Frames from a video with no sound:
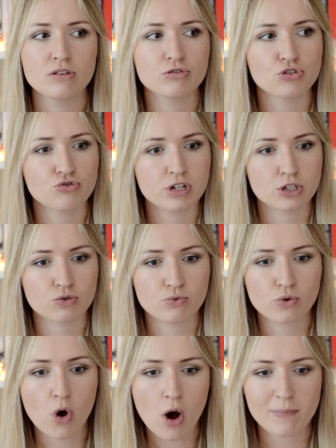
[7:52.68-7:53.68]
The streets are
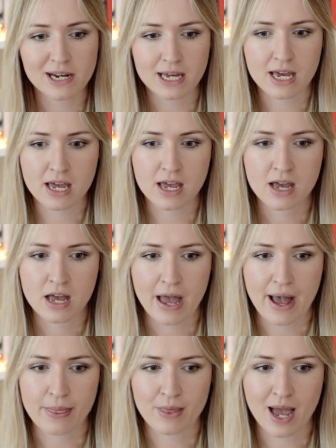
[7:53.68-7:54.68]
all cobbly
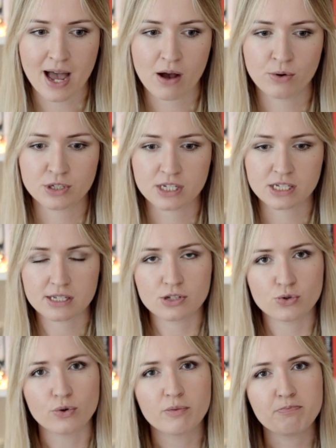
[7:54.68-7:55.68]
and the houses are
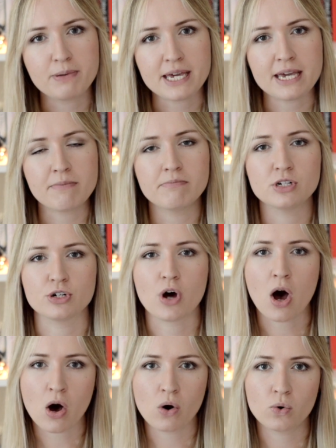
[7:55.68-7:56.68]
sort of beamed and
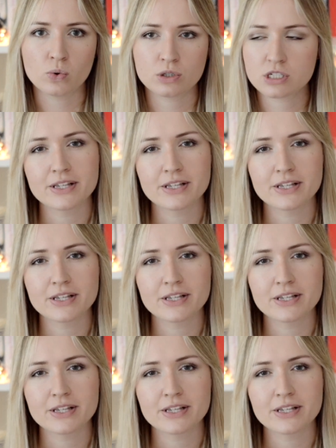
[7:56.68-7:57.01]
old.